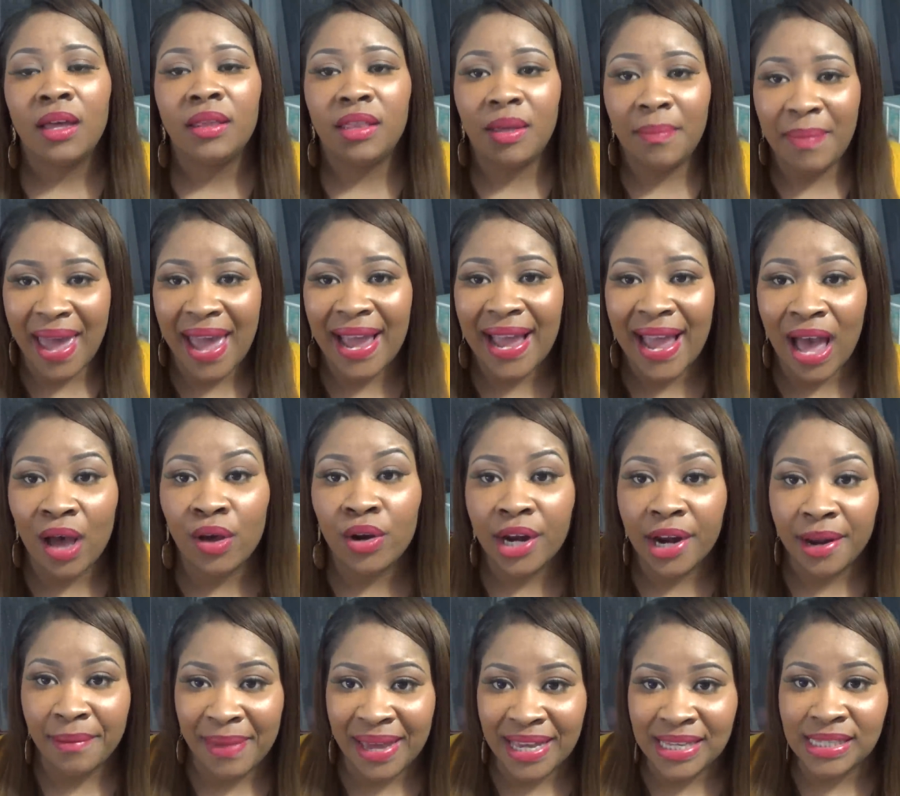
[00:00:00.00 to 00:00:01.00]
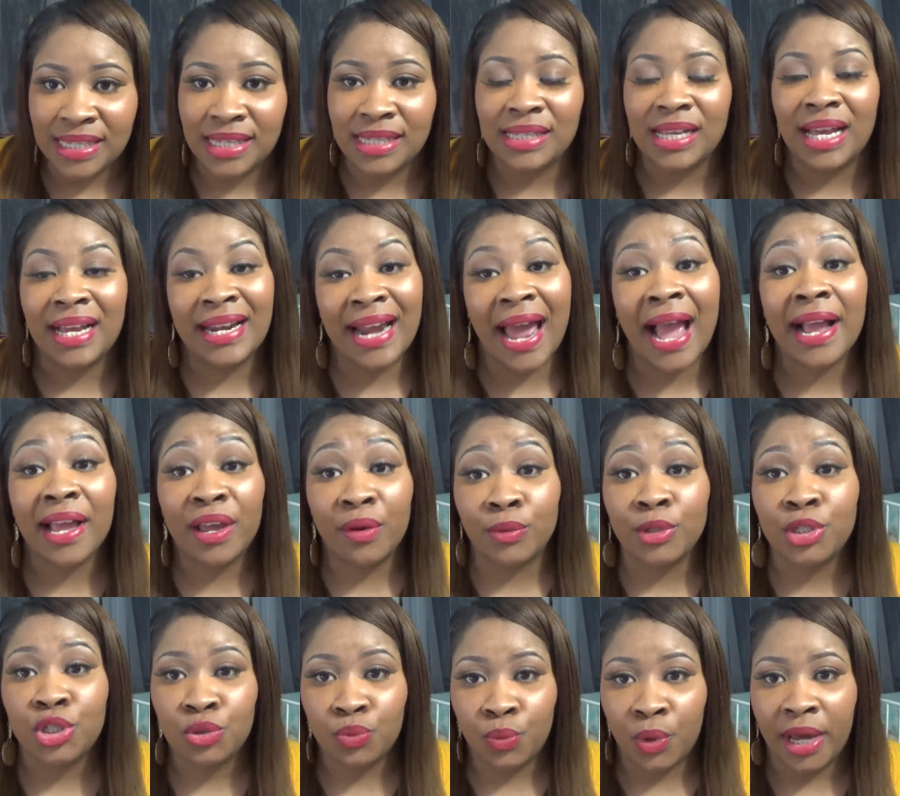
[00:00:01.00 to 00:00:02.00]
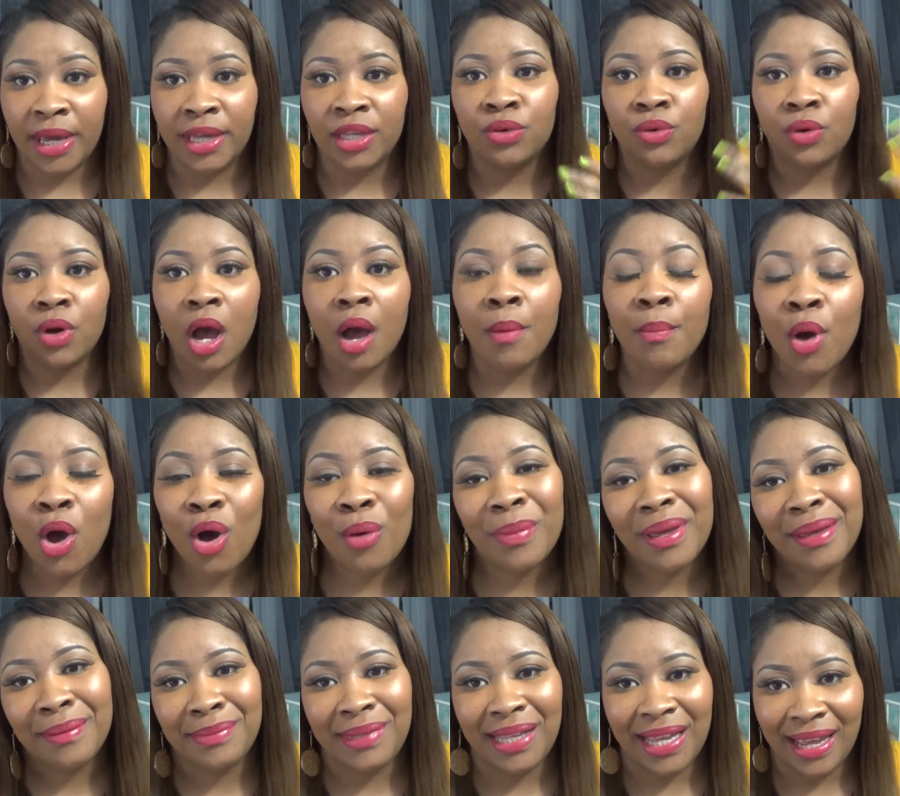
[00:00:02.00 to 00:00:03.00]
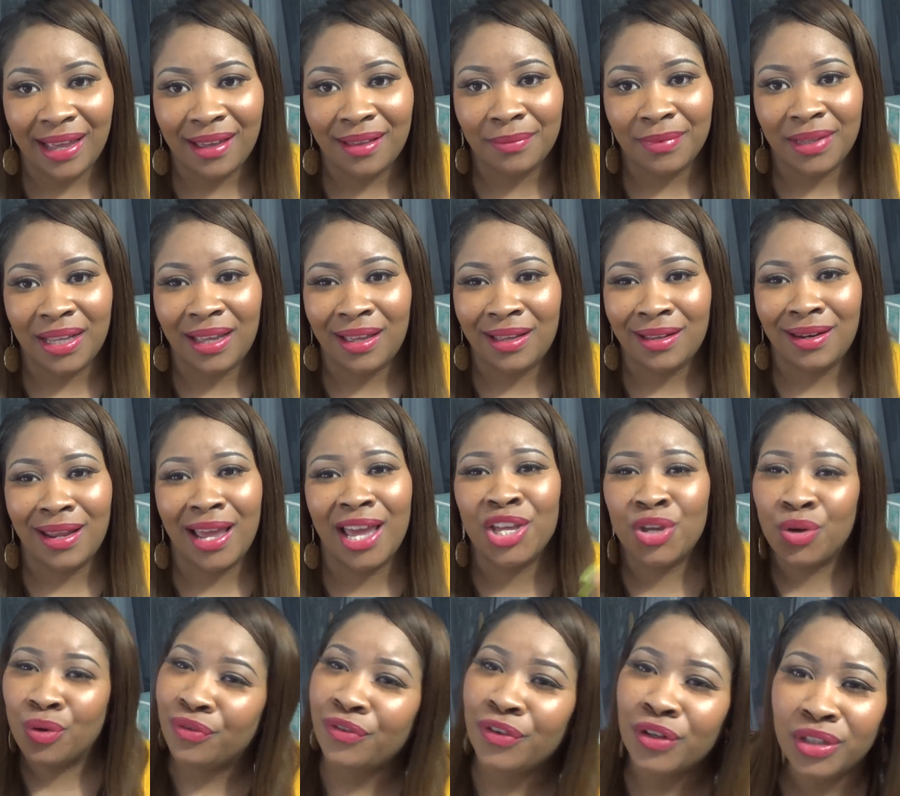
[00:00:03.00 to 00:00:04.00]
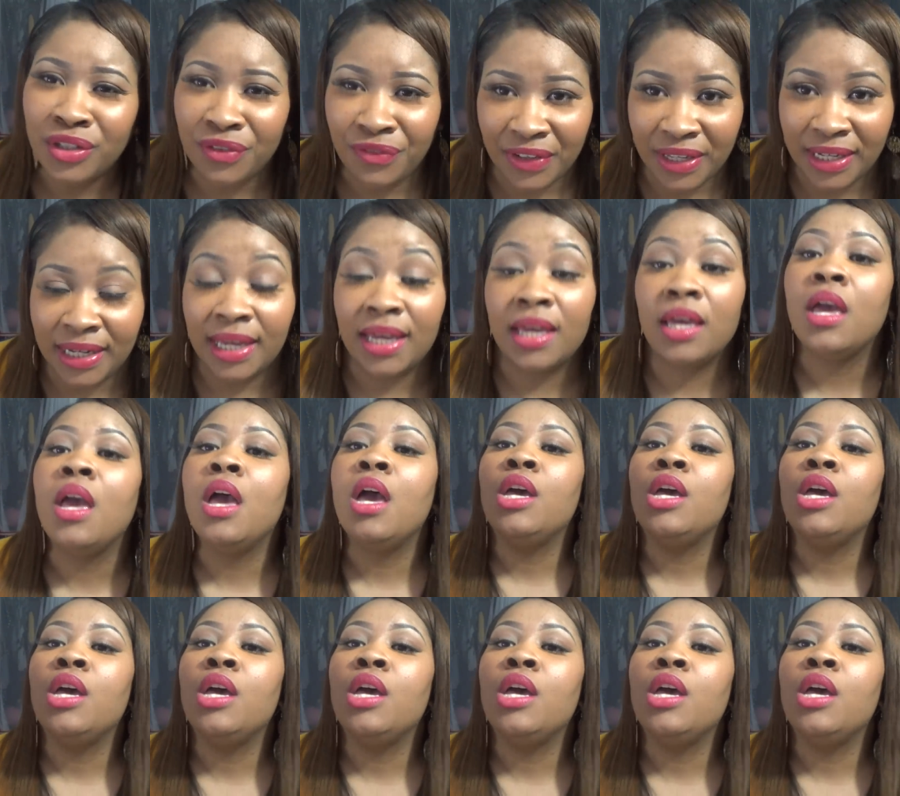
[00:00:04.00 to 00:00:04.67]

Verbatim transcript: the MAC counter at Macy's, and not get what you want, and you'll come home empty-handed and you'll feel defeated.